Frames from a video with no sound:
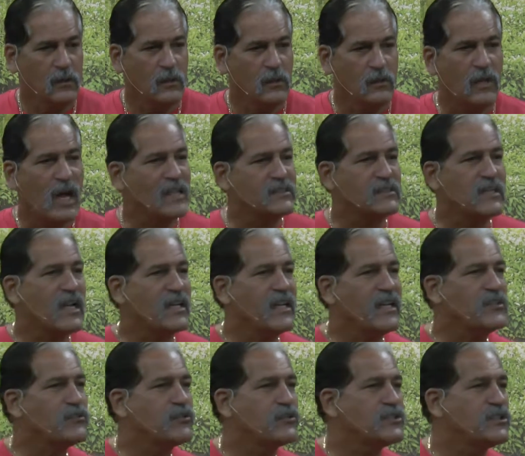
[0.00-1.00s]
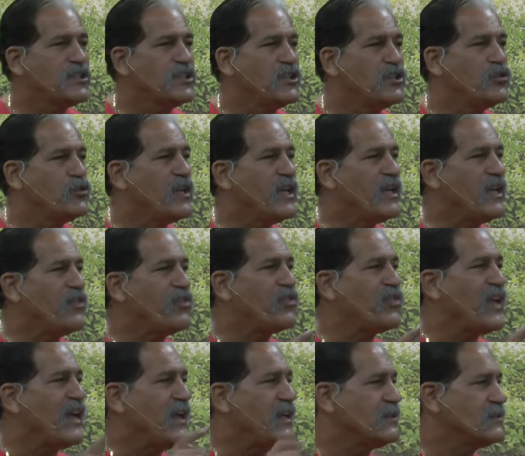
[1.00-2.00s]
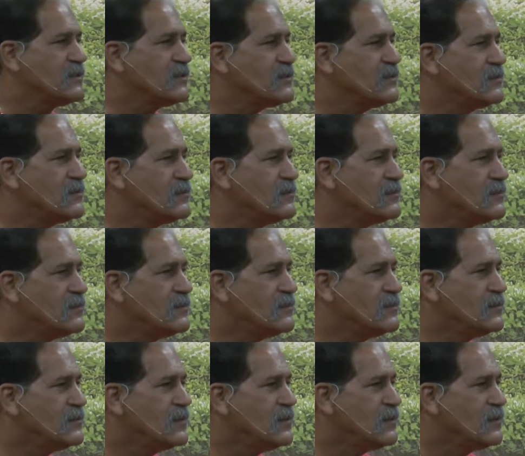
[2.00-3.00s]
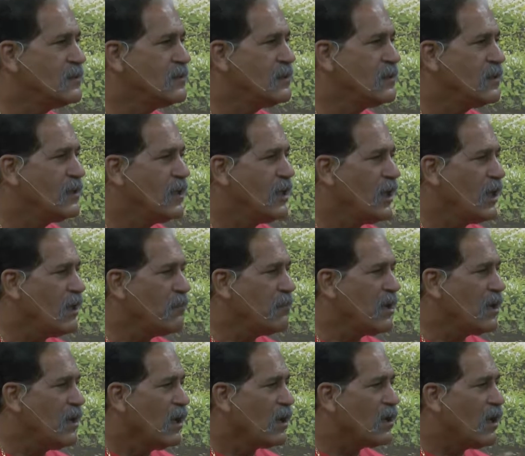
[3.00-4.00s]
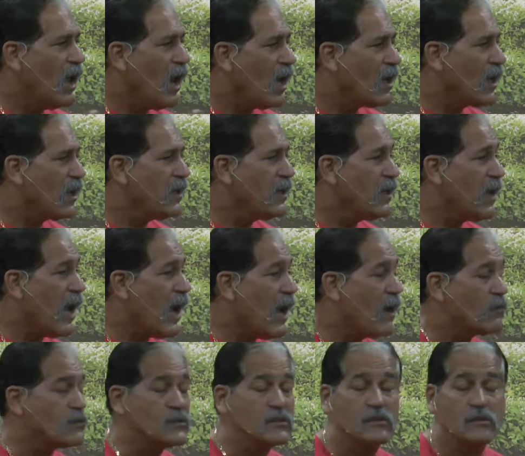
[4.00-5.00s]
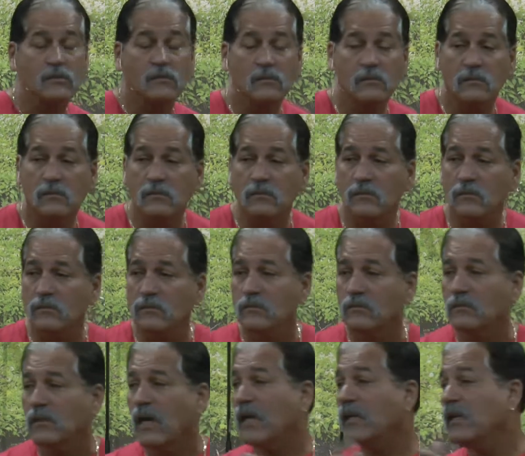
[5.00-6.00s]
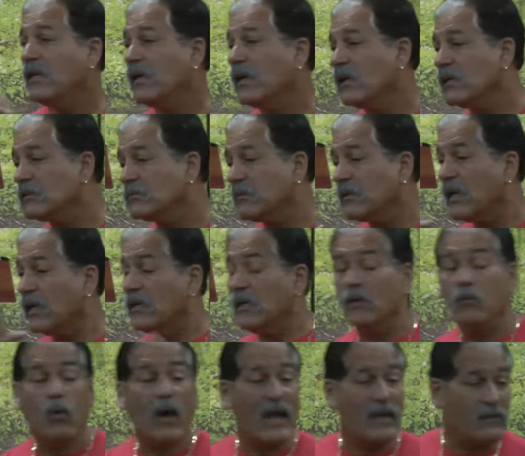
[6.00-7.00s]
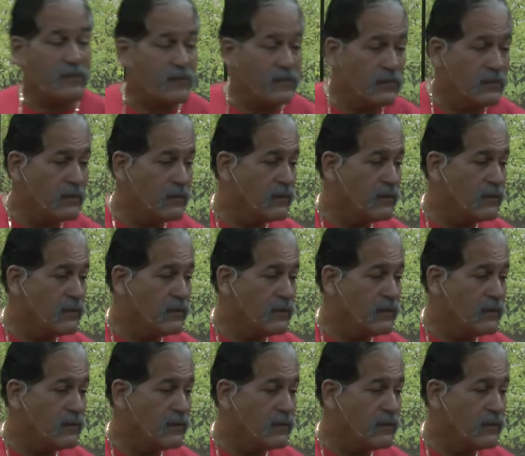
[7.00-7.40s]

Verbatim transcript: God's not interested in you getting things. Amen. God, I need a house. I need a husband. I need a wife.